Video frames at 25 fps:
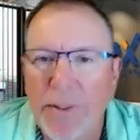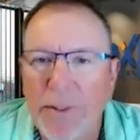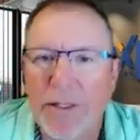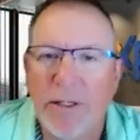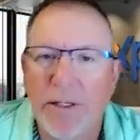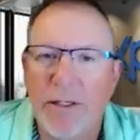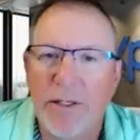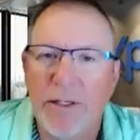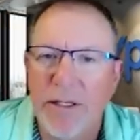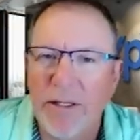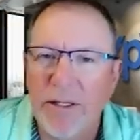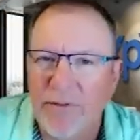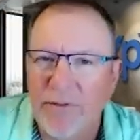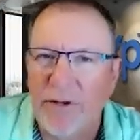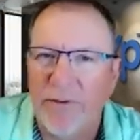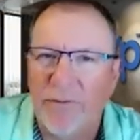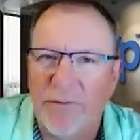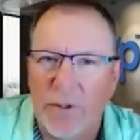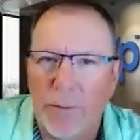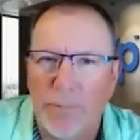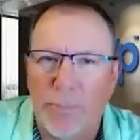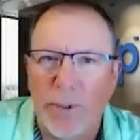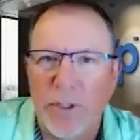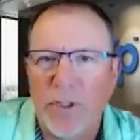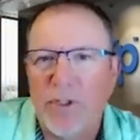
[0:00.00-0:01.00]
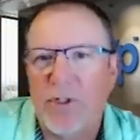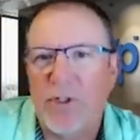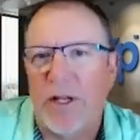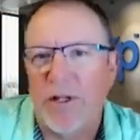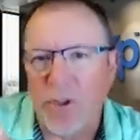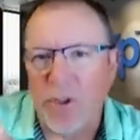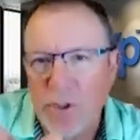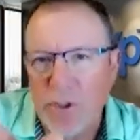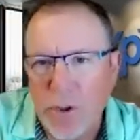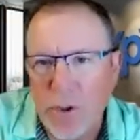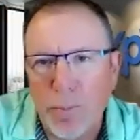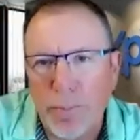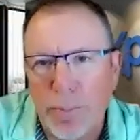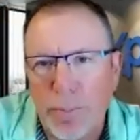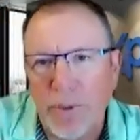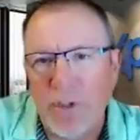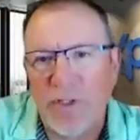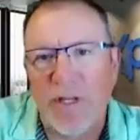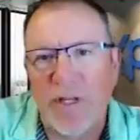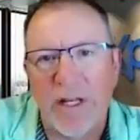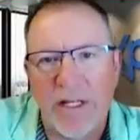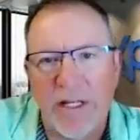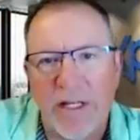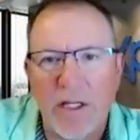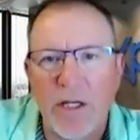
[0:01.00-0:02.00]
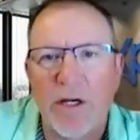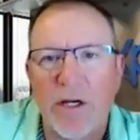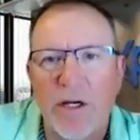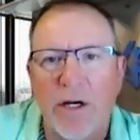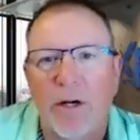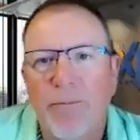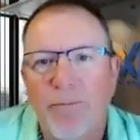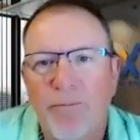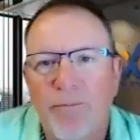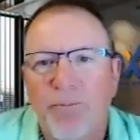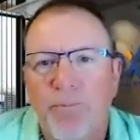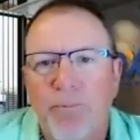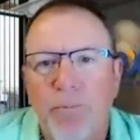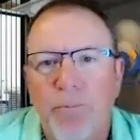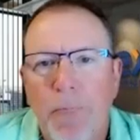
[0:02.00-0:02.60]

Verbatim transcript: meaning even if it appreciates 2% a year,